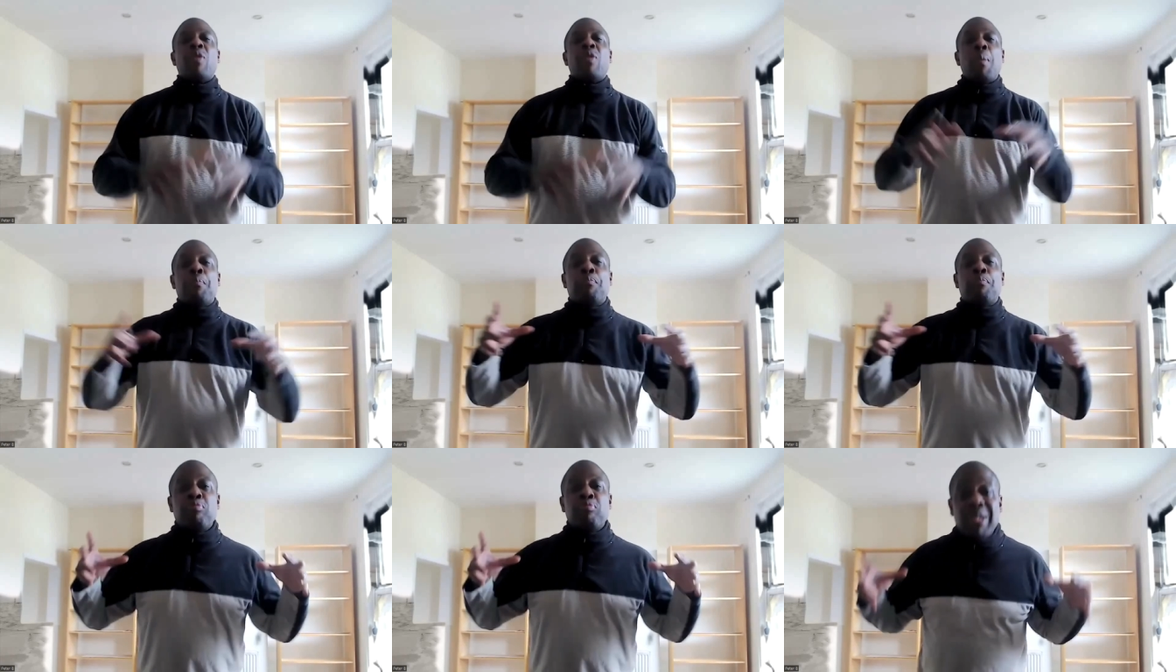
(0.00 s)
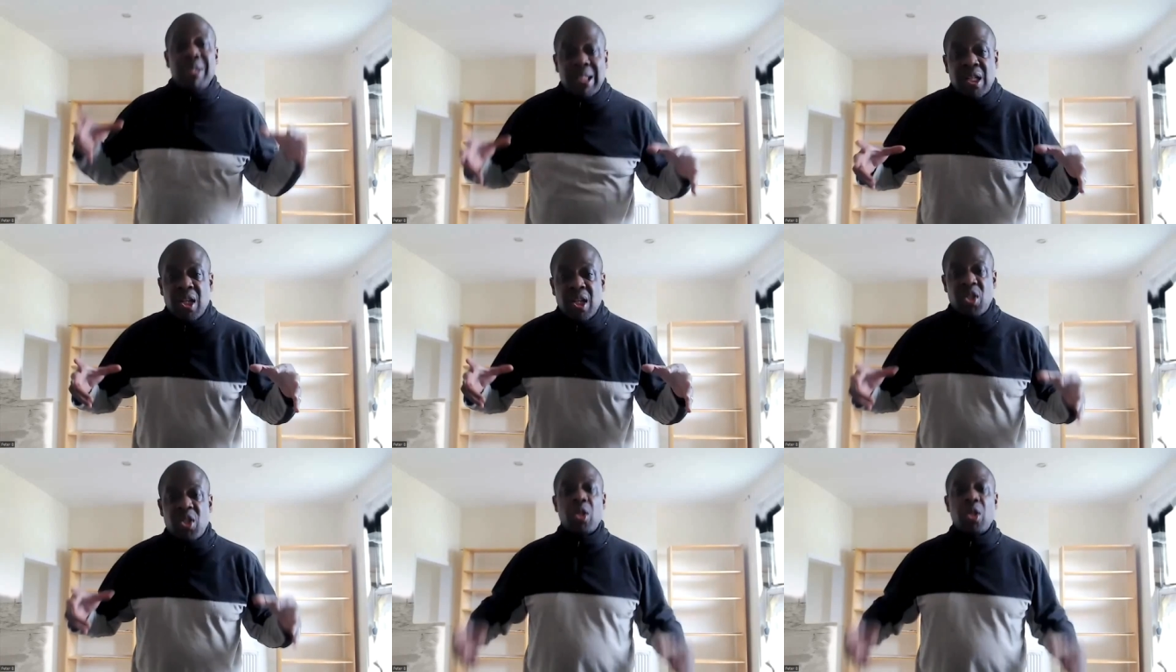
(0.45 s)
The
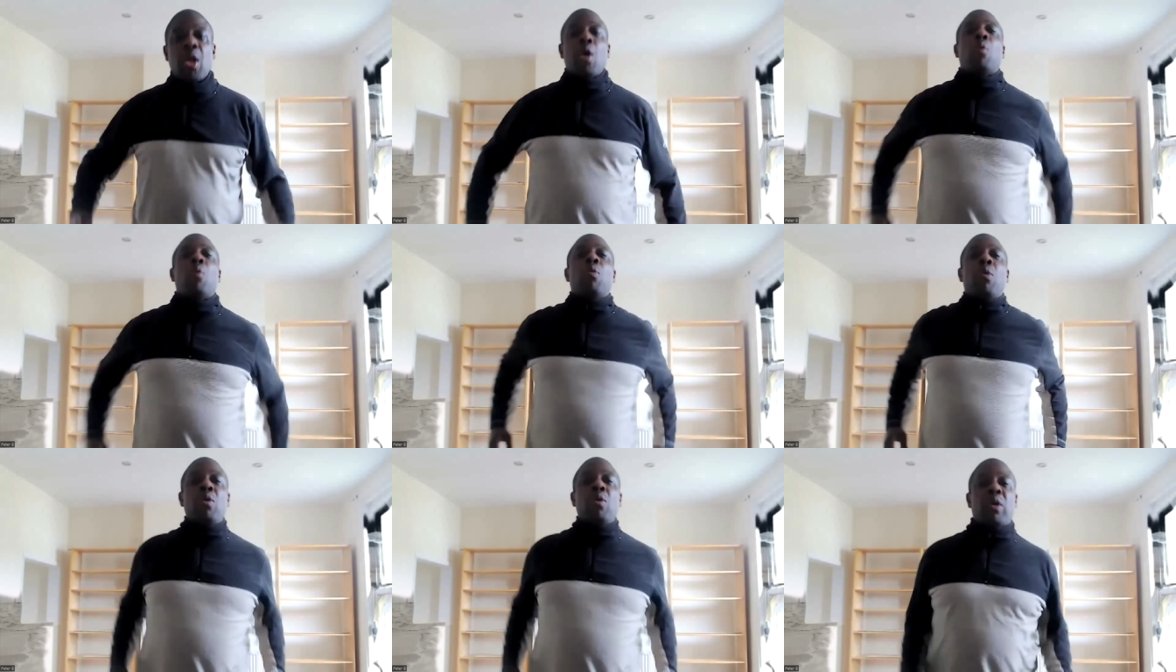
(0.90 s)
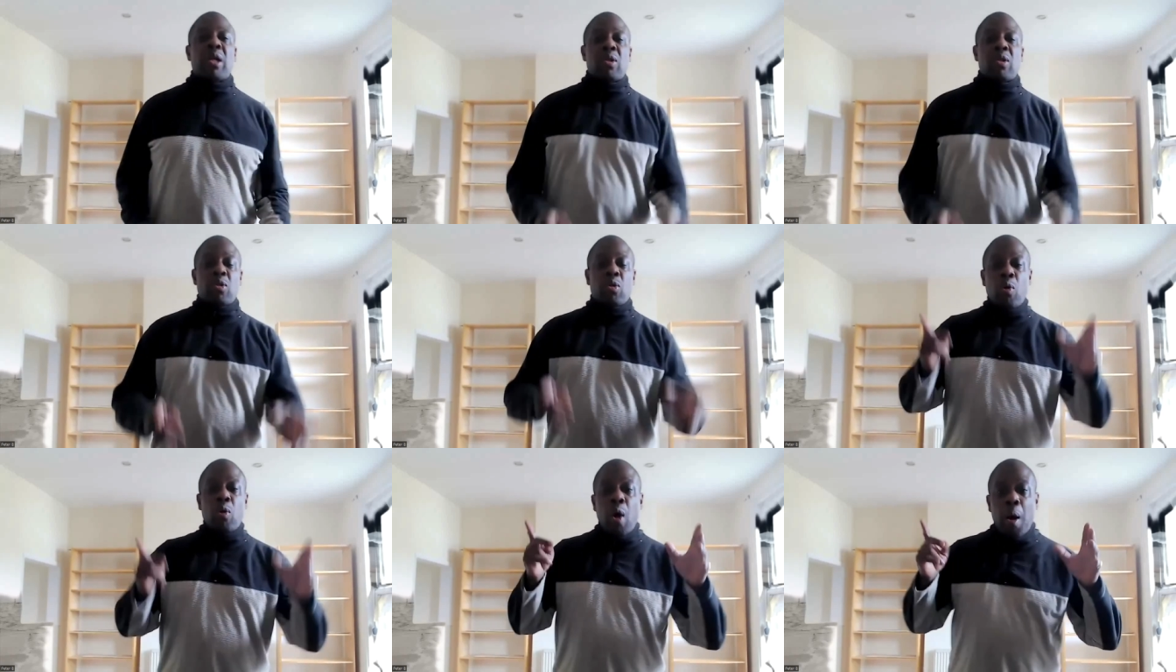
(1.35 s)
British were
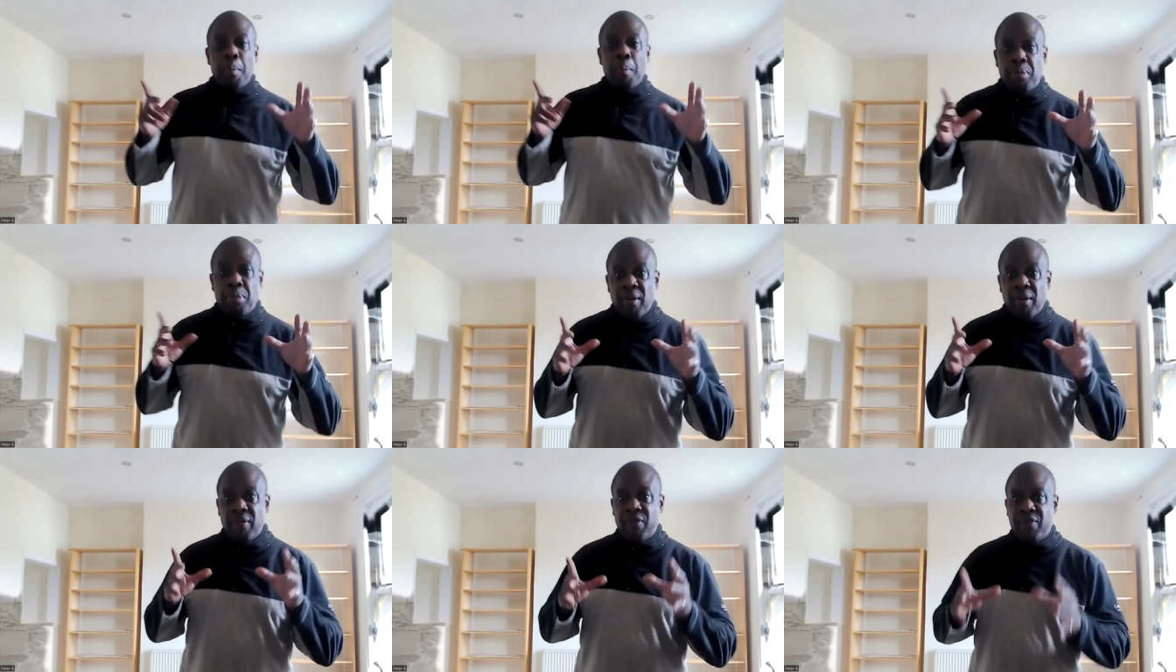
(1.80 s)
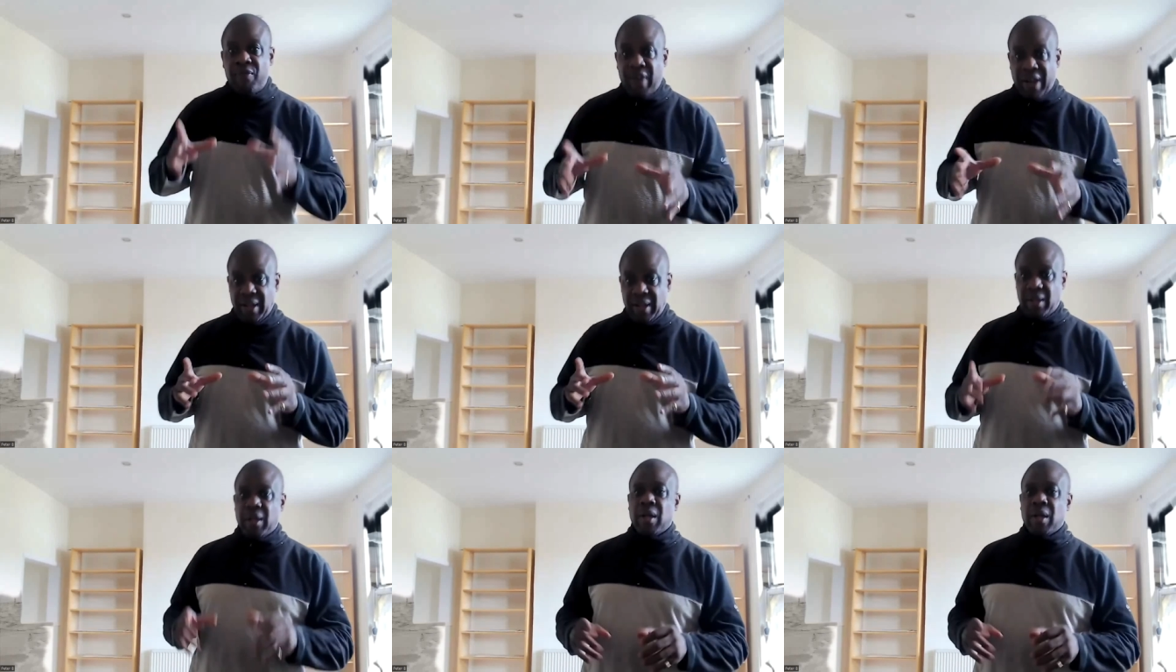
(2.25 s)
looking to
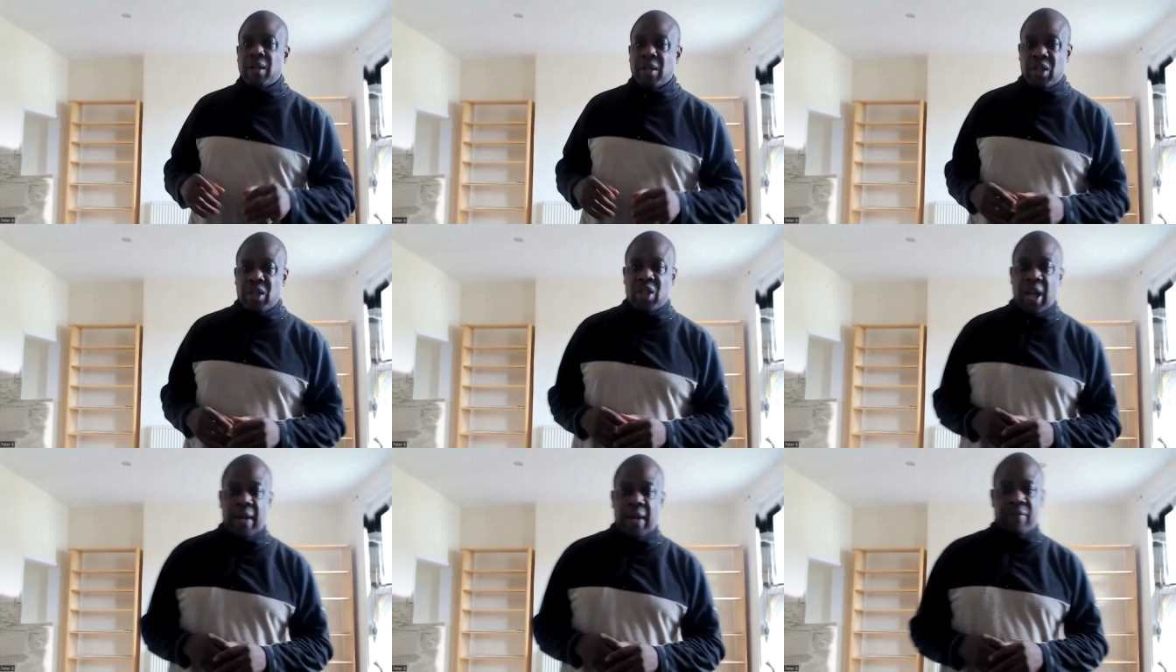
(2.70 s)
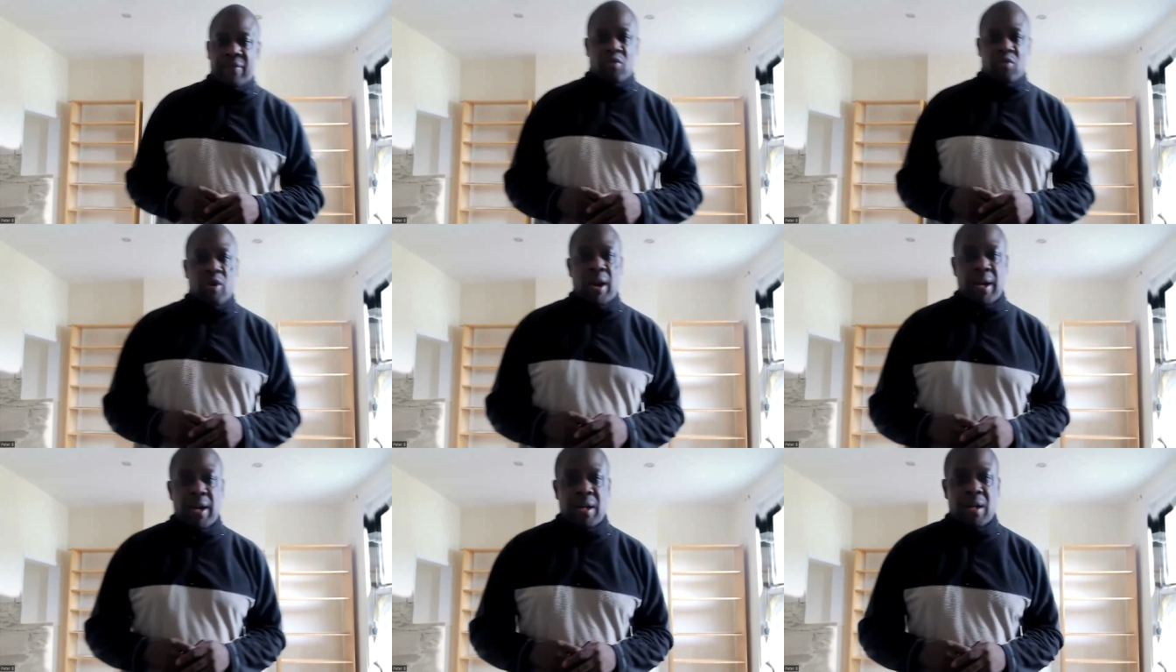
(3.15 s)
prevent the slave
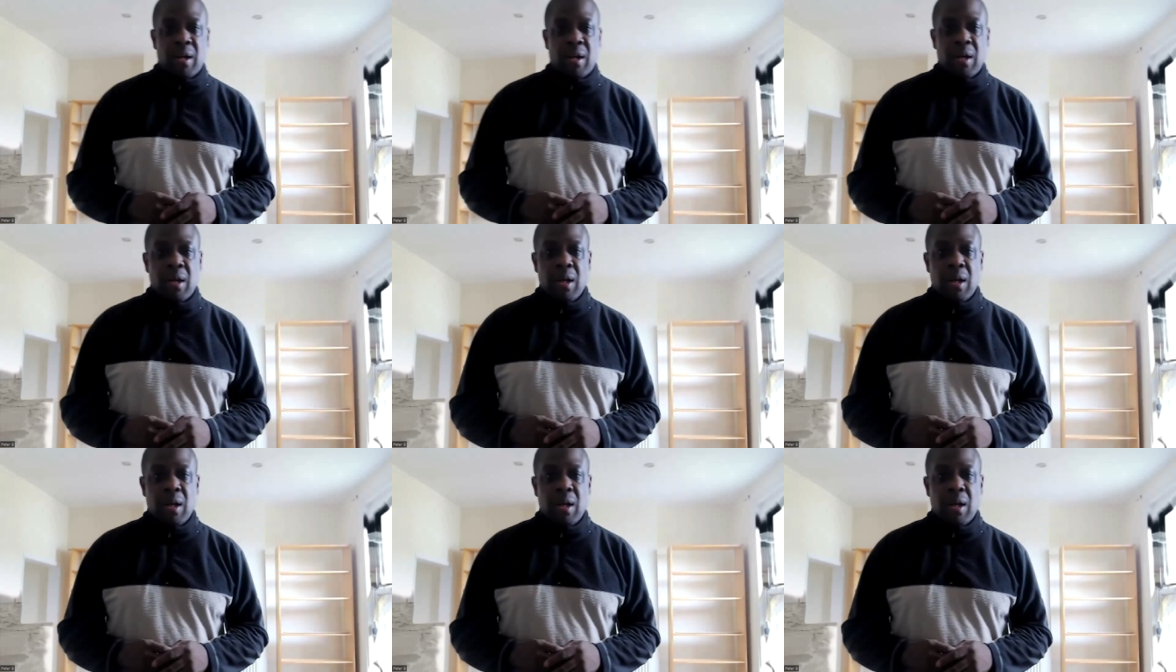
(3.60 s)
trade,